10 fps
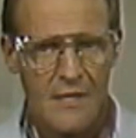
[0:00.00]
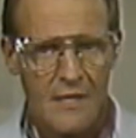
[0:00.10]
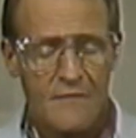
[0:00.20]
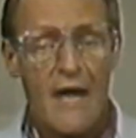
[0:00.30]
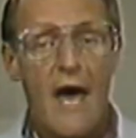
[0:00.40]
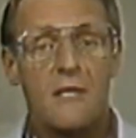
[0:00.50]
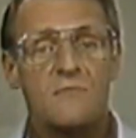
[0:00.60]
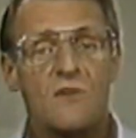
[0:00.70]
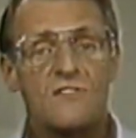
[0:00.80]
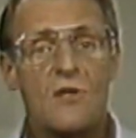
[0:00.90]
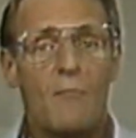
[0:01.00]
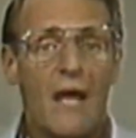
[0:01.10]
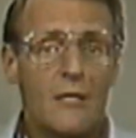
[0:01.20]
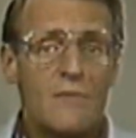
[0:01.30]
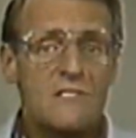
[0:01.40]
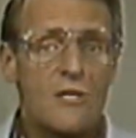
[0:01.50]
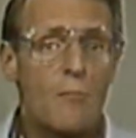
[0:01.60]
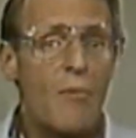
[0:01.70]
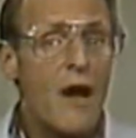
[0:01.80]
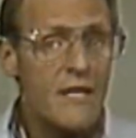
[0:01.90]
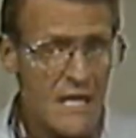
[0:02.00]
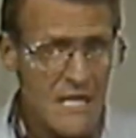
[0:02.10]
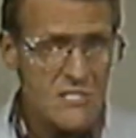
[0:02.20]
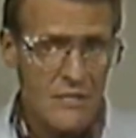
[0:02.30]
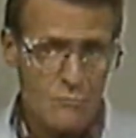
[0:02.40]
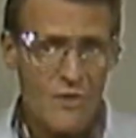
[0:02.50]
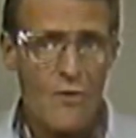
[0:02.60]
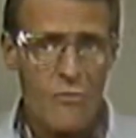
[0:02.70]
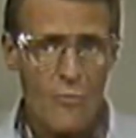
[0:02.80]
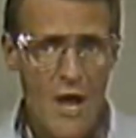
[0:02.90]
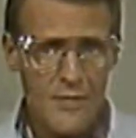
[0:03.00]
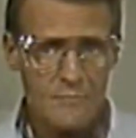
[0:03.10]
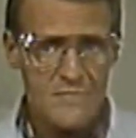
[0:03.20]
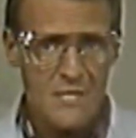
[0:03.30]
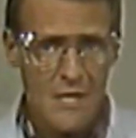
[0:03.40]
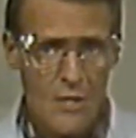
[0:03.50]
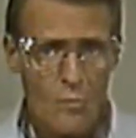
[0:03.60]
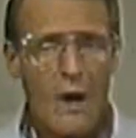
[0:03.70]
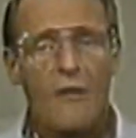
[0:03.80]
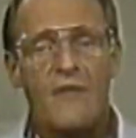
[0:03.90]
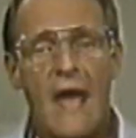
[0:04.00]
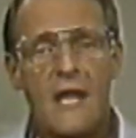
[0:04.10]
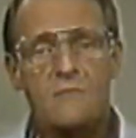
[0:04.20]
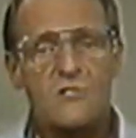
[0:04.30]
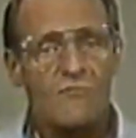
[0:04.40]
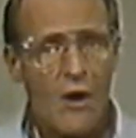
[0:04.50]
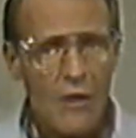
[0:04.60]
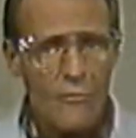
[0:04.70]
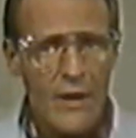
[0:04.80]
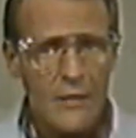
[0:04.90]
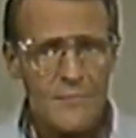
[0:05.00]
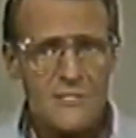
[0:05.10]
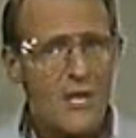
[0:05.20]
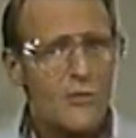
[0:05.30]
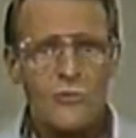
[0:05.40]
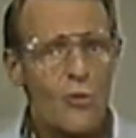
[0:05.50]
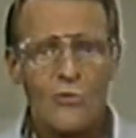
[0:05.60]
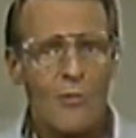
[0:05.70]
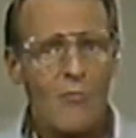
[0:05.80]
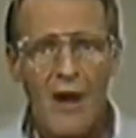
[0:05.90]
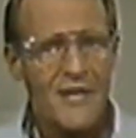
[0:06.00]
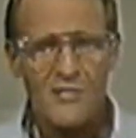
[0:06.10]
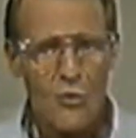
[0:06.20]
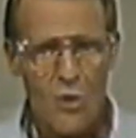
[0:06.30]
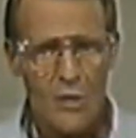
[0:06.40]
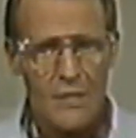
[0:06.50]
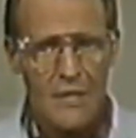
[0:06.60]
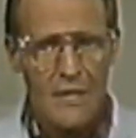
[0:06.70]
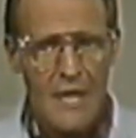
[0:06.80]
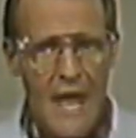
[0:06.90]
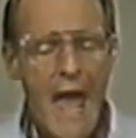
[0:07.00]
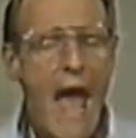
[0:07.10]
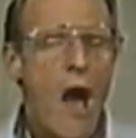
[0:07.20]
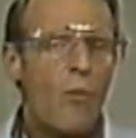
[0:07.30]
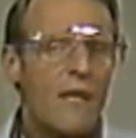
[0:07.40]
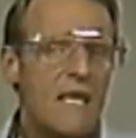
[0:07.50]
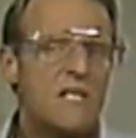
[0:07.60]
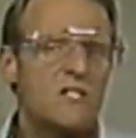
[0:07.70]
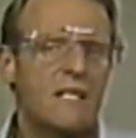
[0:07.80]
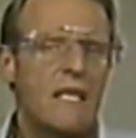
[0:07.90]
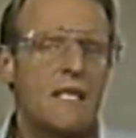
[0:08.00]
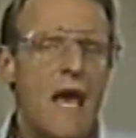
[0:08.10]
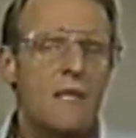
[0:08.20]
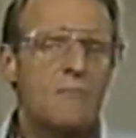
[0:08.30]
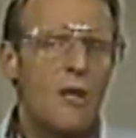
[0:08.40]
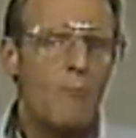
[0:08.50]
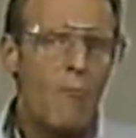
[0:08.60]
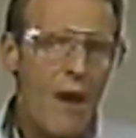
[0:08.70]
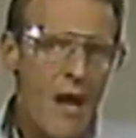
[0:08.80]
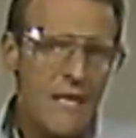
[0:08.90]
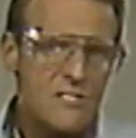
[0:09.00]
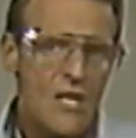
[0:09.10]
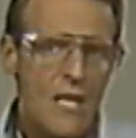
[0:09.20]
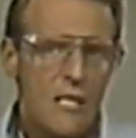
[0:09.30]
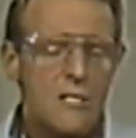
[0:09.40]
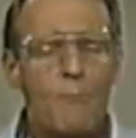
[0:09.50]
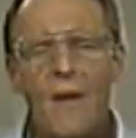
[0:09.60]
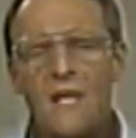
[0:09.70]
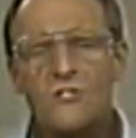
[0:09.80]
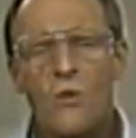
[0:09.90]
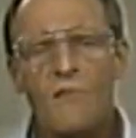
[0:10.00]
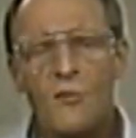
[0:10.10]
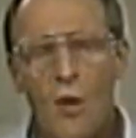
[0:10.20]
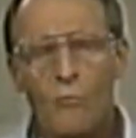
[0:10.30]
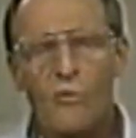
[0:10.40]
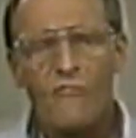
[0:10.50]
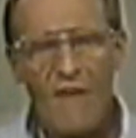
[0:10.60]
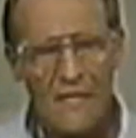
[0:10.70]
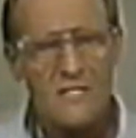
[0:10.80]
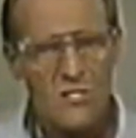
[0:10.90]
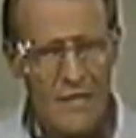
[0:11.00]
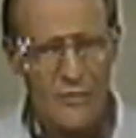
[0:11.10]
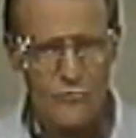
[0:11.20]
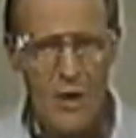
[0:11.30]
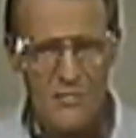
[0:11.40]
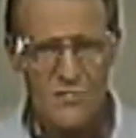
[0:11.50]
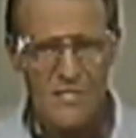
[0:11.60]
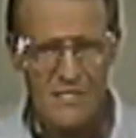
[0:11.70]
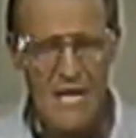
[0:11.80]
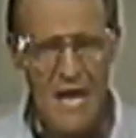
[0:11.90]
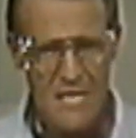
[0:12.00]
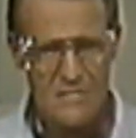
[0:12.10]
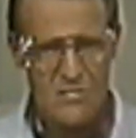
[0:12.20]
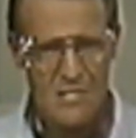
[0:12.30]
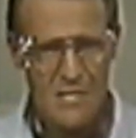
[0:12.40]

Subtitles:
The atoms of some elements combine easily with other atoms, while the atoms of other elements don't combine at all. How easily an atom combines depends on the number of valence electrons that it has.